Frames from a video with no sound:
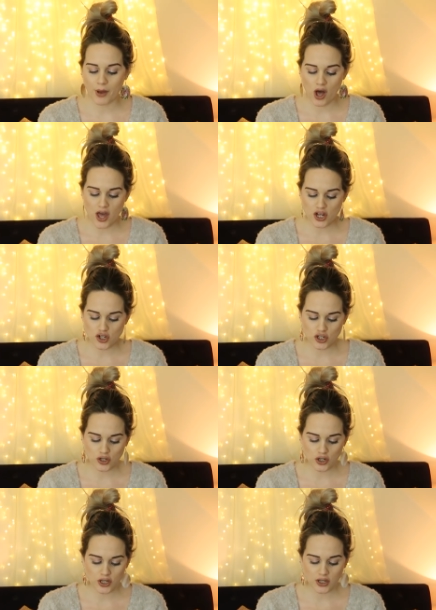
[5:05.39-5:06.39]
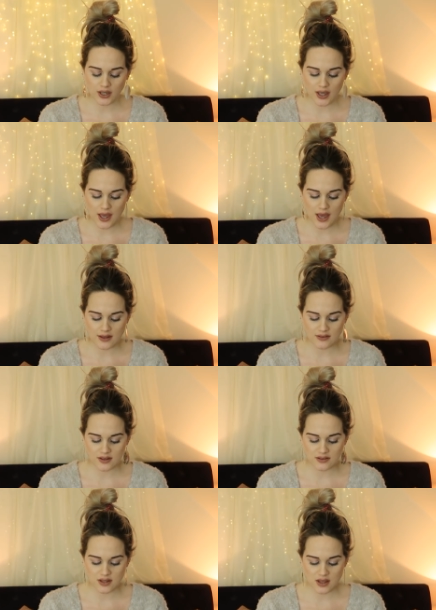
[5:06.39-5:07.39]
by New Look and
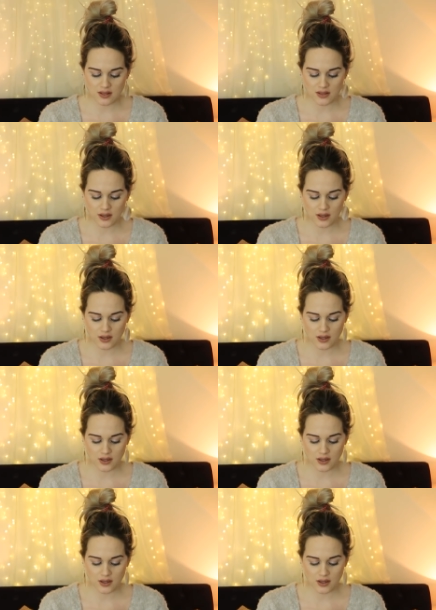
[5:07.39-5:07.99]
it's in the